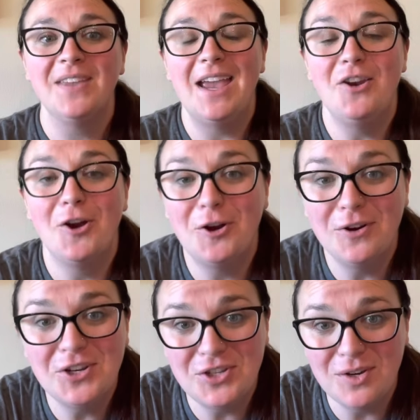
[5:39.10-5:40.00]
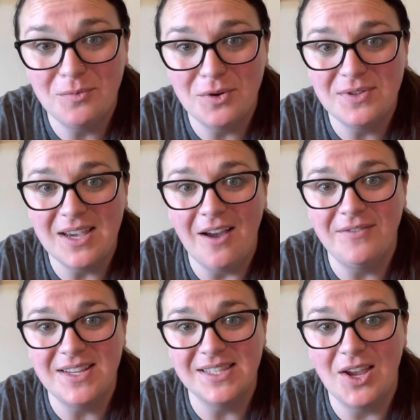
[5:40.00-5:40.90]
And our Christian roots
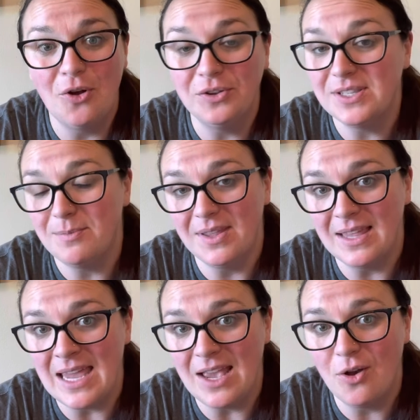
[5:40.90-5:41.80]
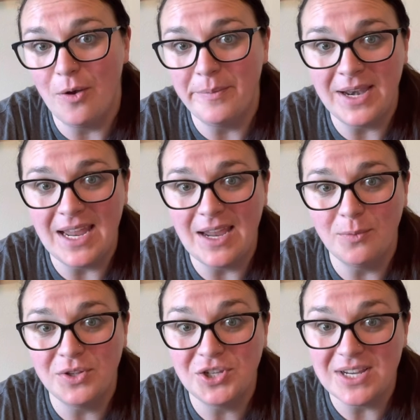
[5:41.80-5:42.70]
obviously ultimately culminate
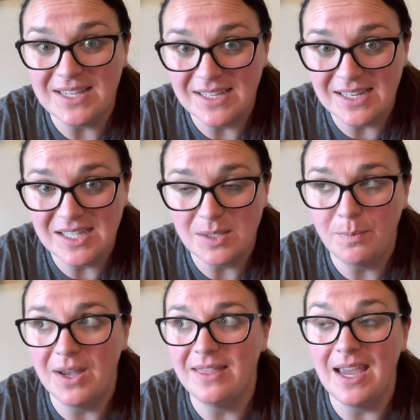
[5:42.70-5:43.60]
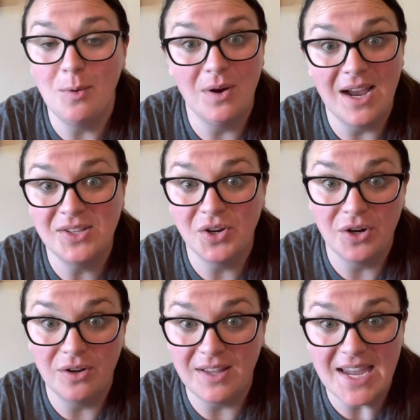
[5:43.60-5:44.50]
with Jesus, but they were as
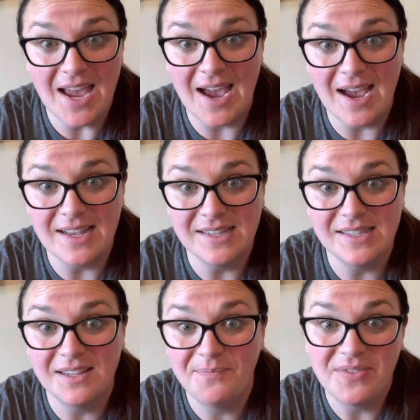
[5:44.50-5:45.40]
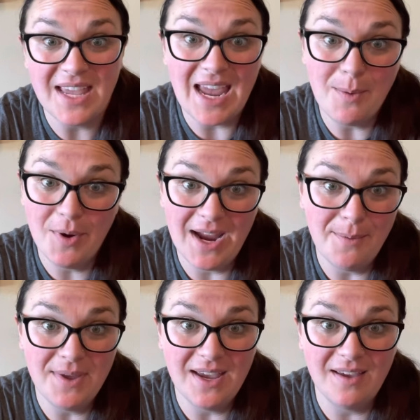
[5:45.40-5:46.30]
early as the
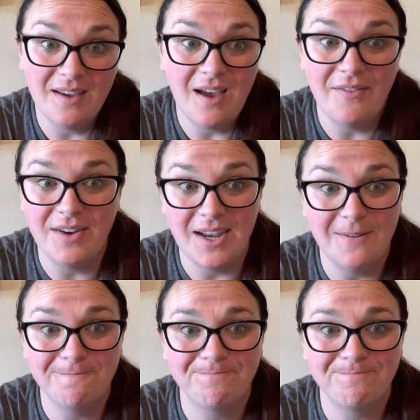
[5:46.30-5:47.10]
Abrahamic covenant.